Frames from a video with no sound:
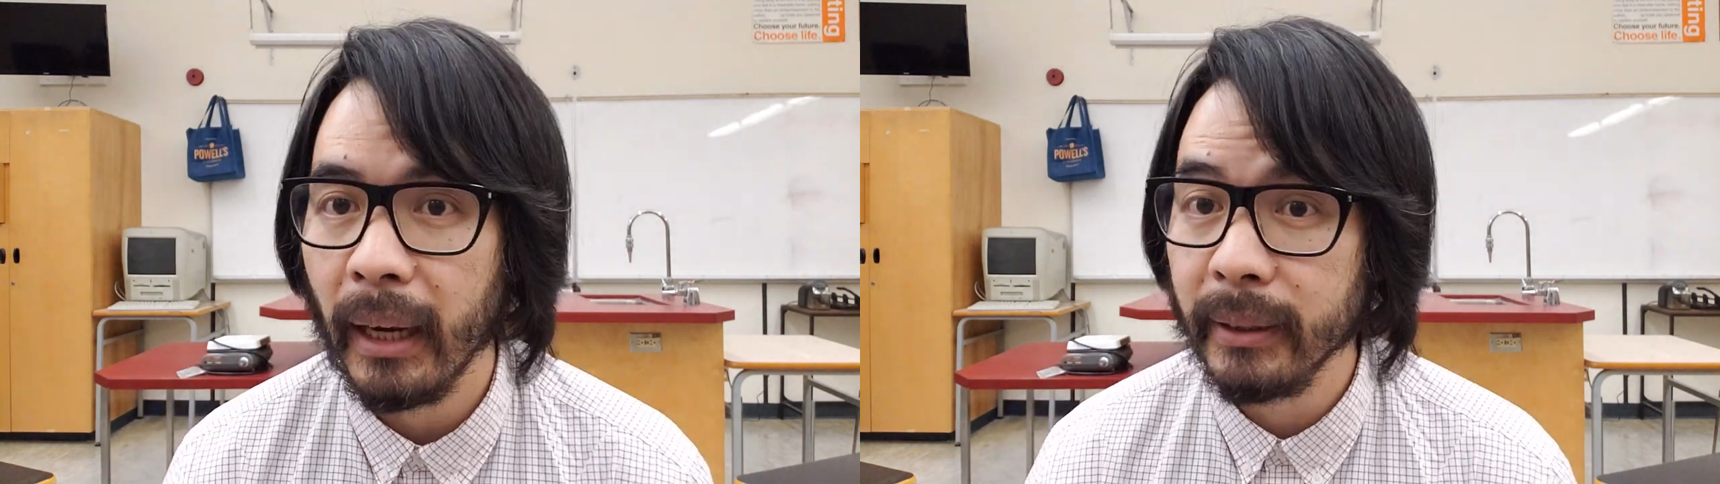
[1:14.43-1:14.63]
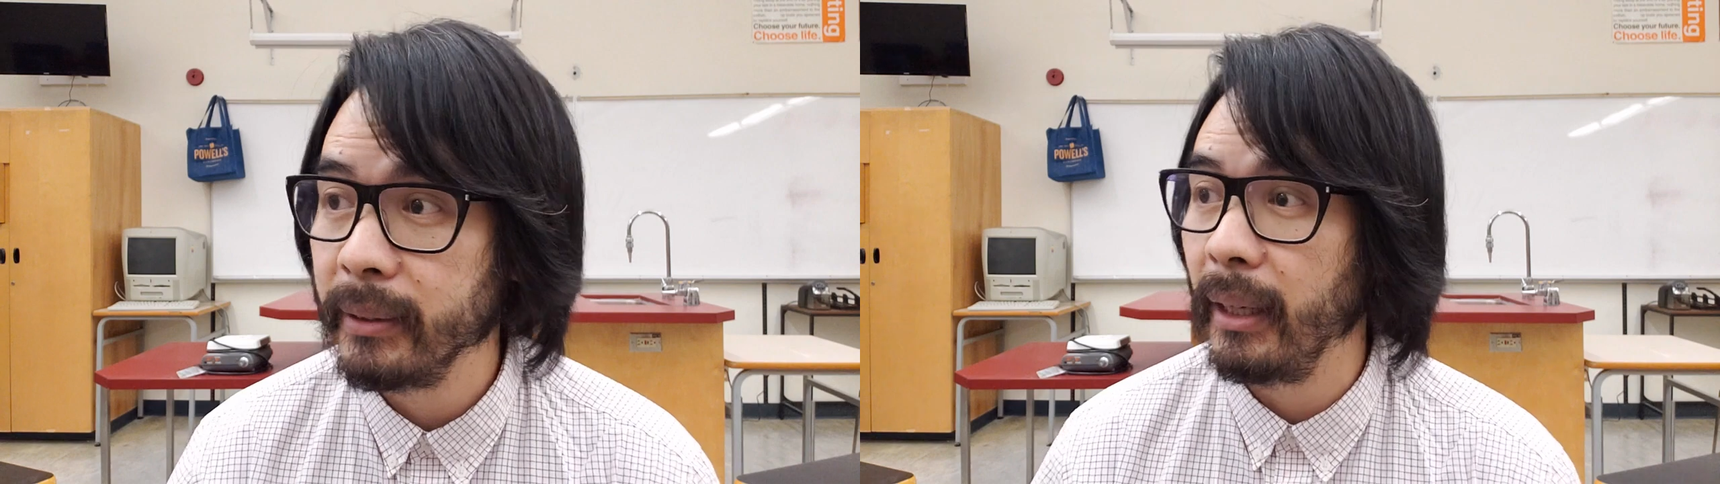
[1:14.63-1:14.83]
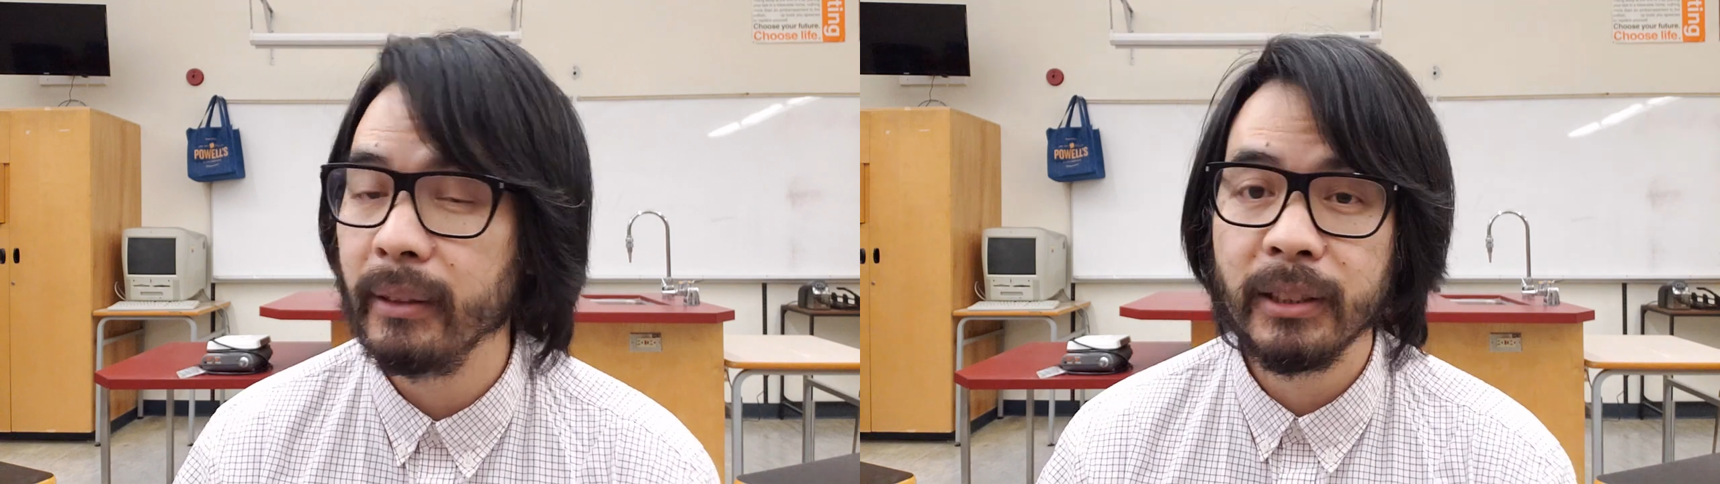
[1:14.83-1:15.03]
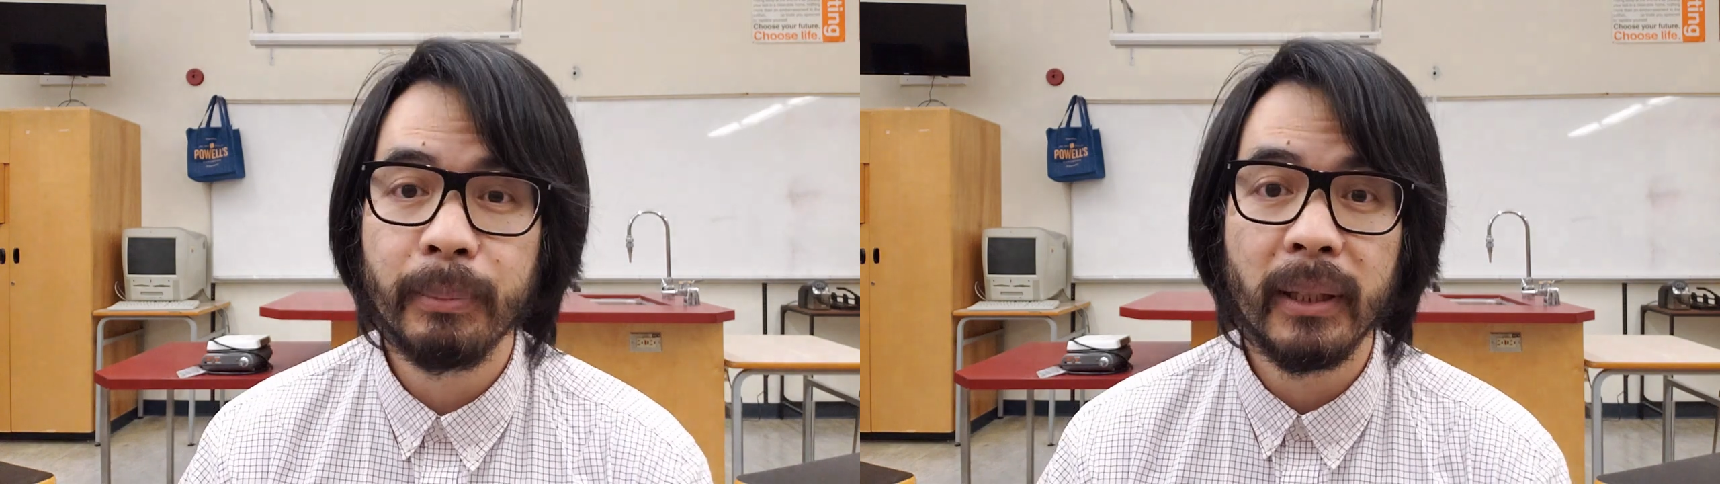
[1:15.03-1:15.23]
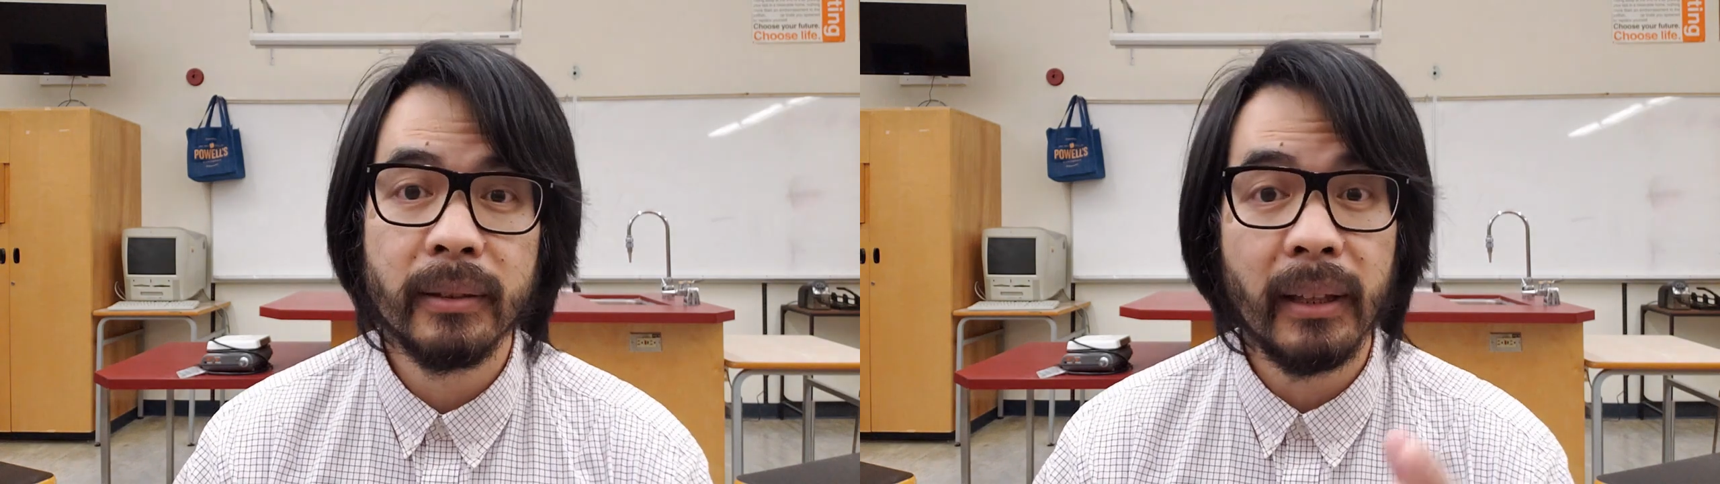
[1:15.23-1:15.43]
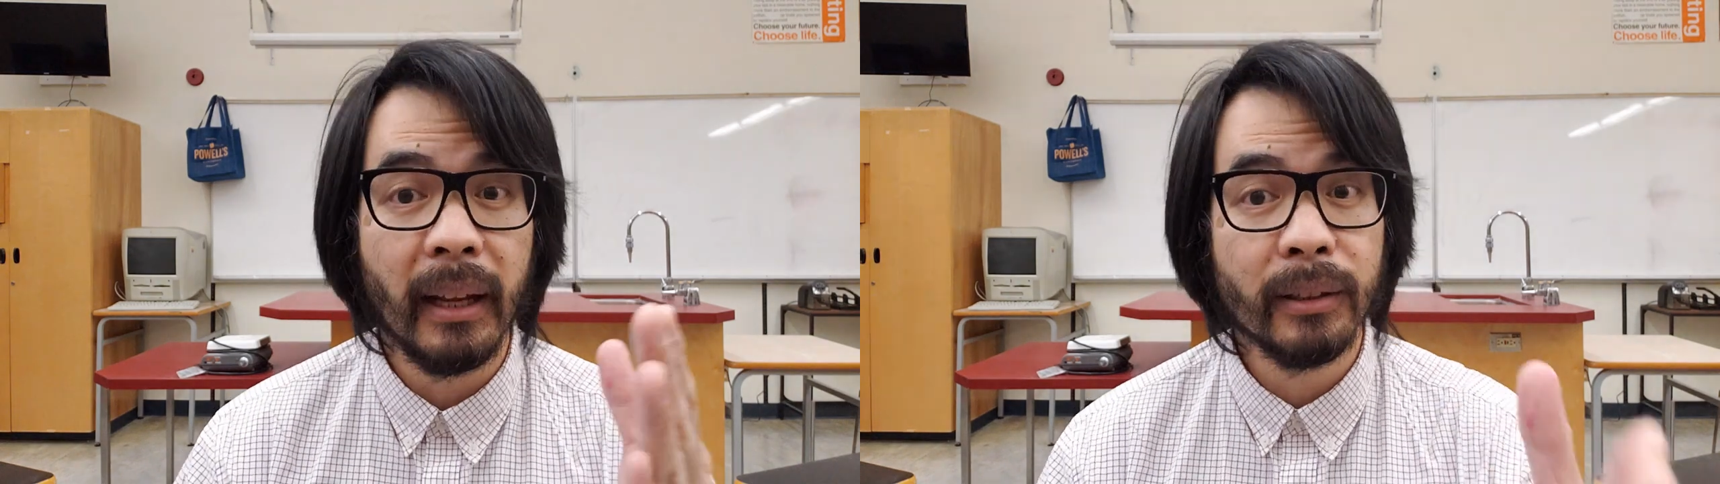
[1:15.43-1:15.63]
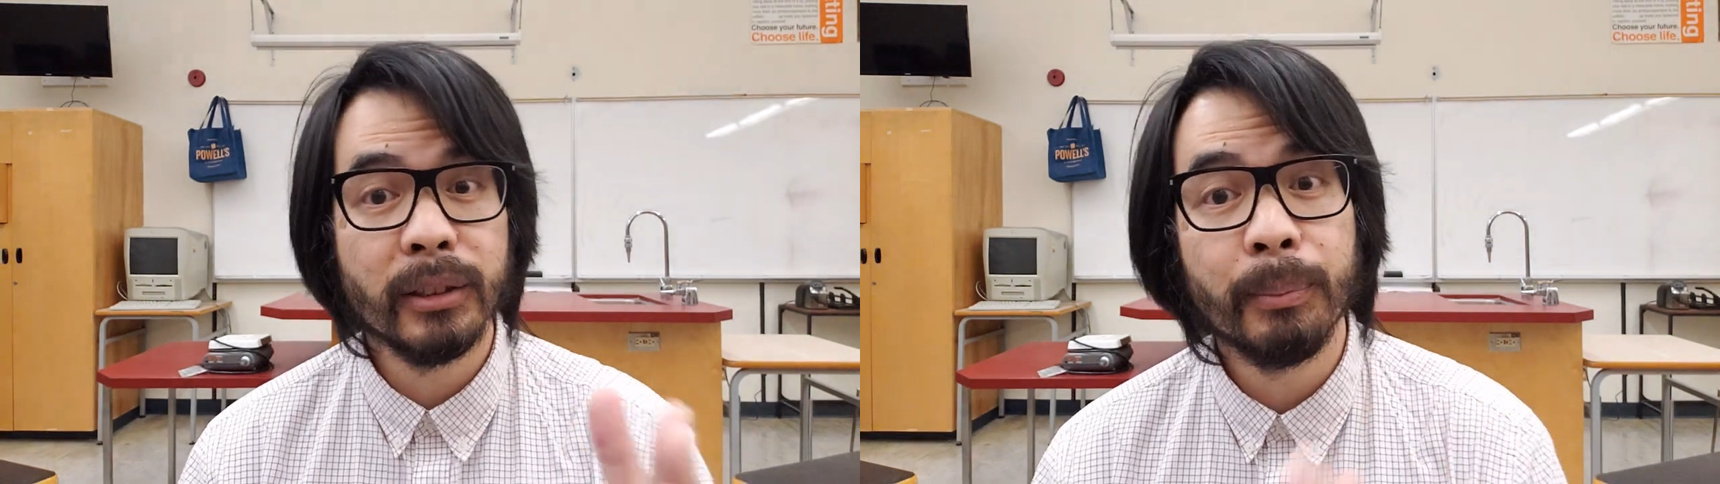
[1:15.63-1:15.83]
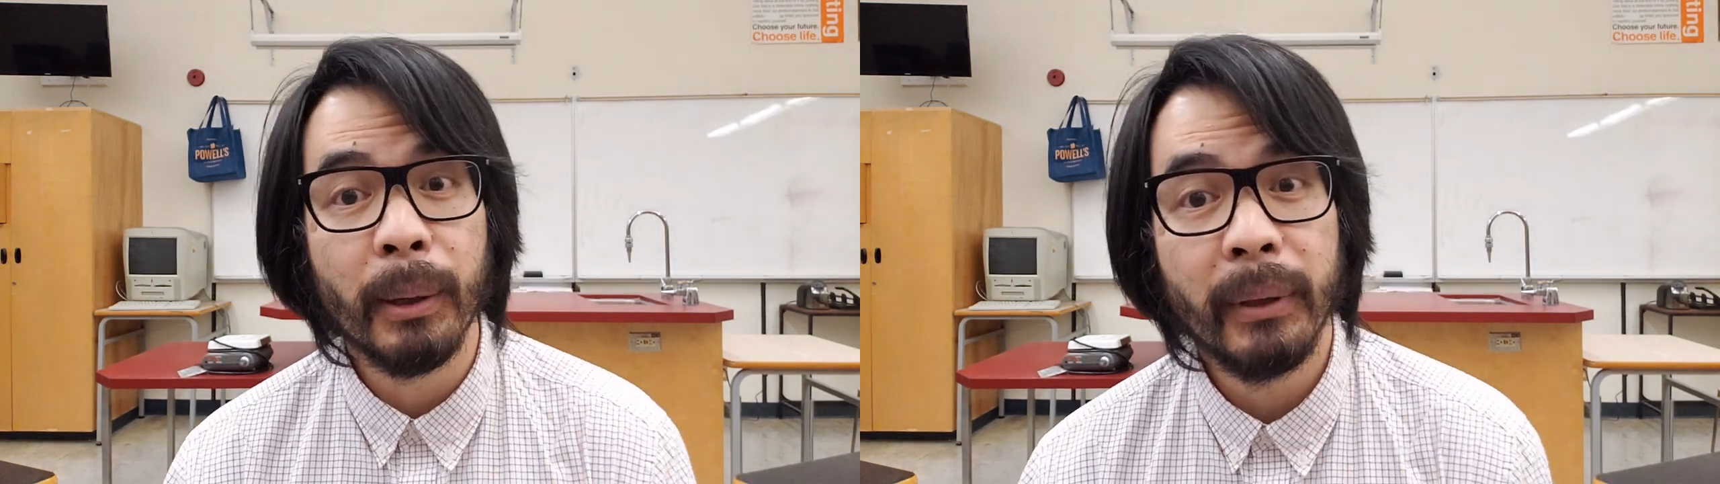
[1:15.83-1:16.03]
I decided to speak to the English
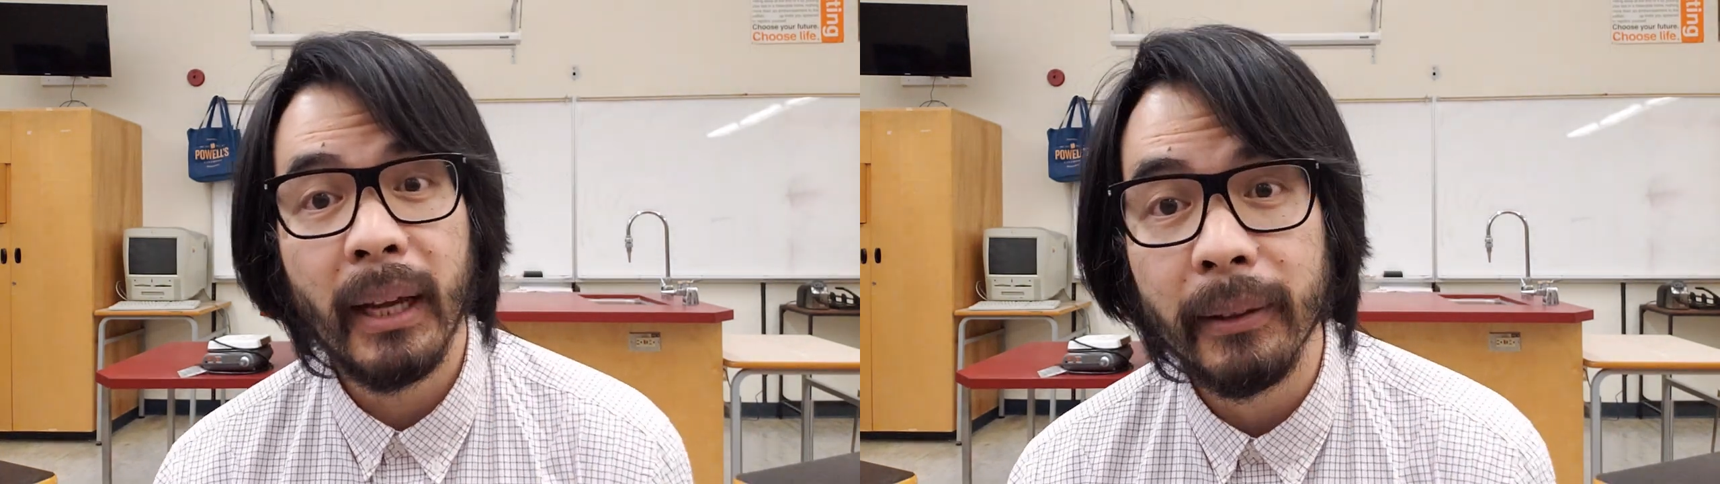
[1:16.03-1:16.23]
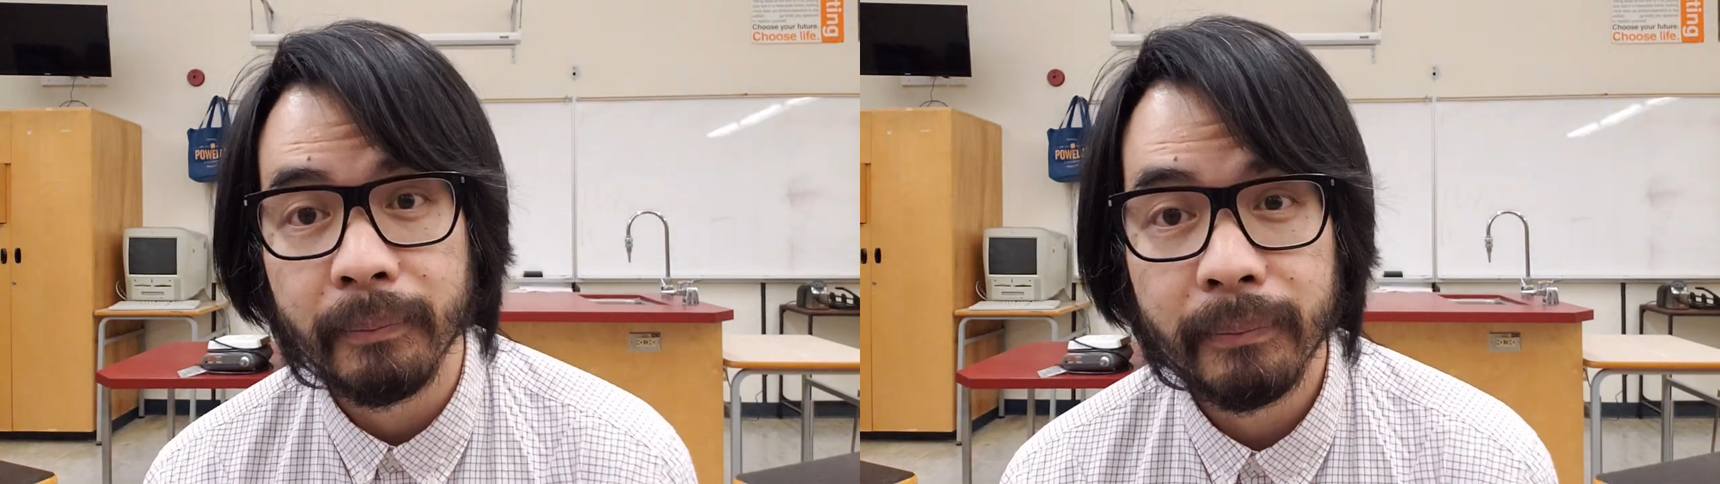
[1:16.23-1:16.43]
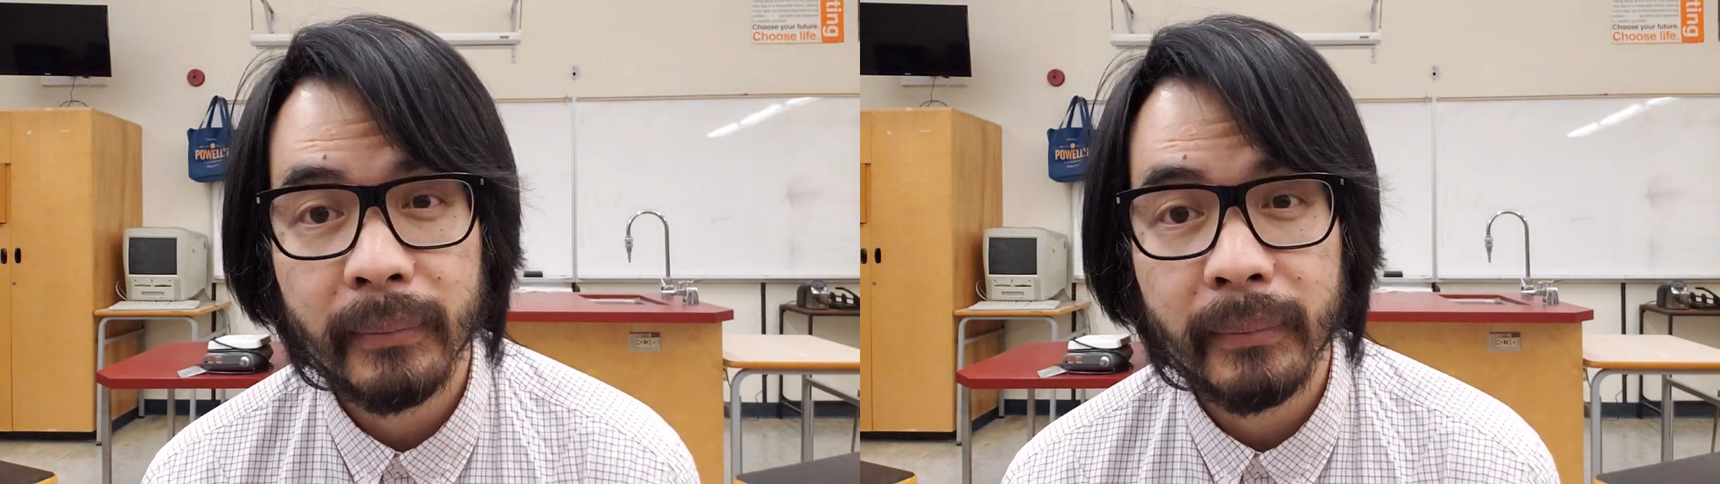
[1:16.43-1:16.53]
department head.